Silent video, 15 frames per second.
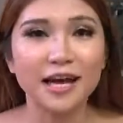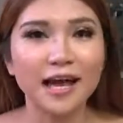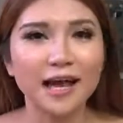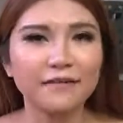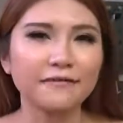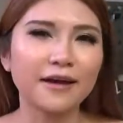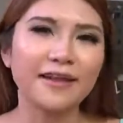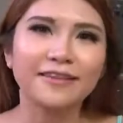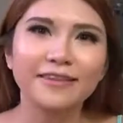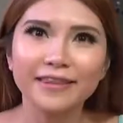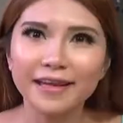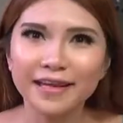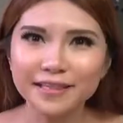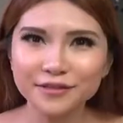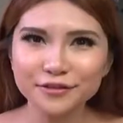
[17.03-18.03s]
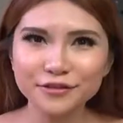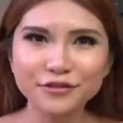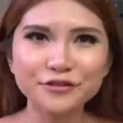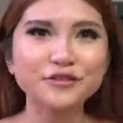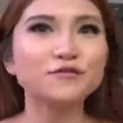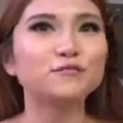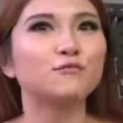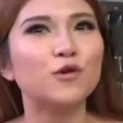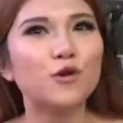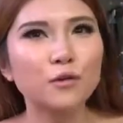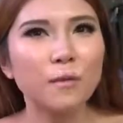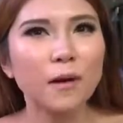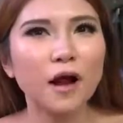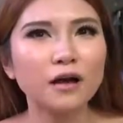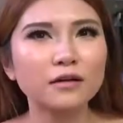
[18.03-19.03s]
I've got lasers,
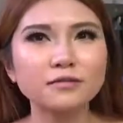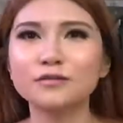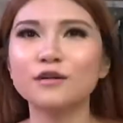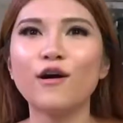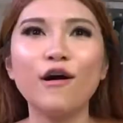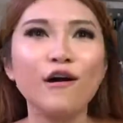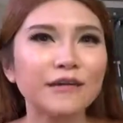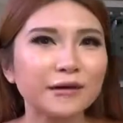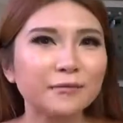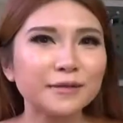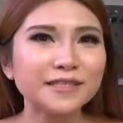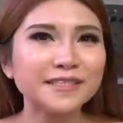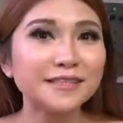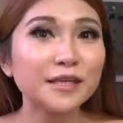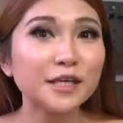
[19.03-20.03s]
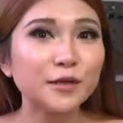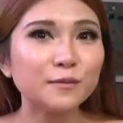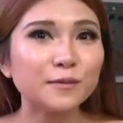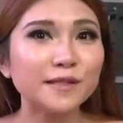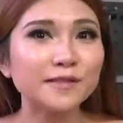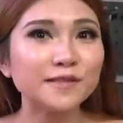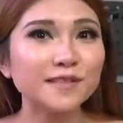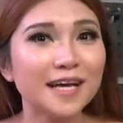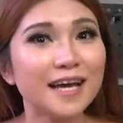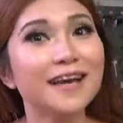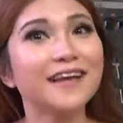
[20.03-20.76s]
robots, augmented humans.